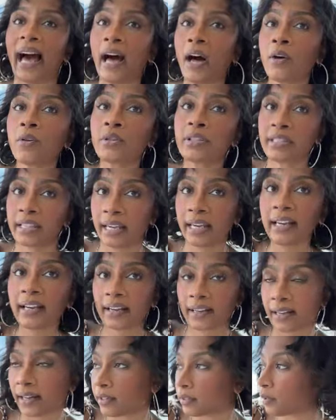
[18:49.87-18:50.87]
I'll take
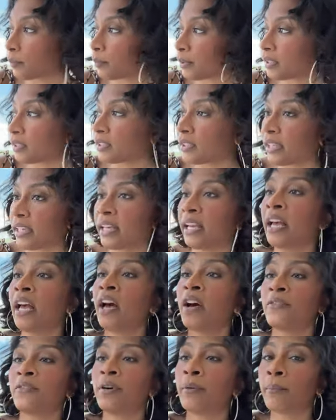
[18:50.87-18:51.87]

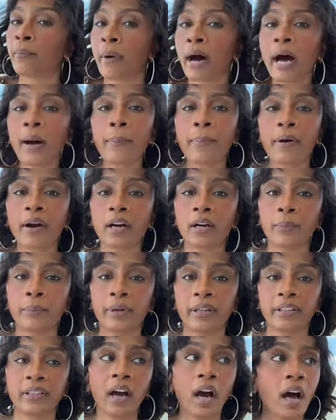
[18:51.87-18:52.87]
accountability for my part,
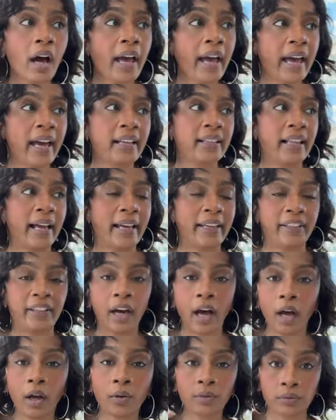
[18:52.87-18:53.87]
but y'all act like
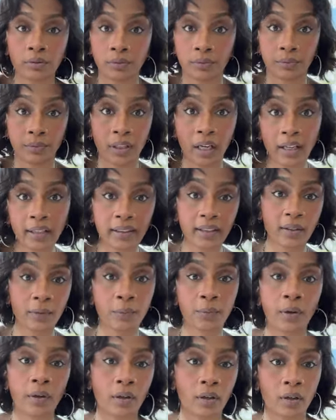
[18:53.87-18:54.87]
y'all don't do nothing
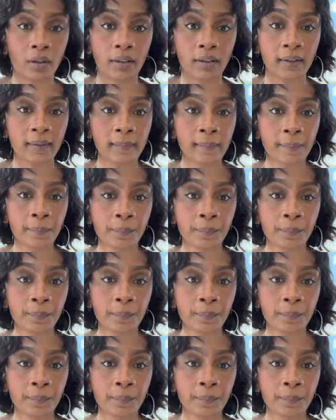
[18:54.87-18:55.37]
wrong.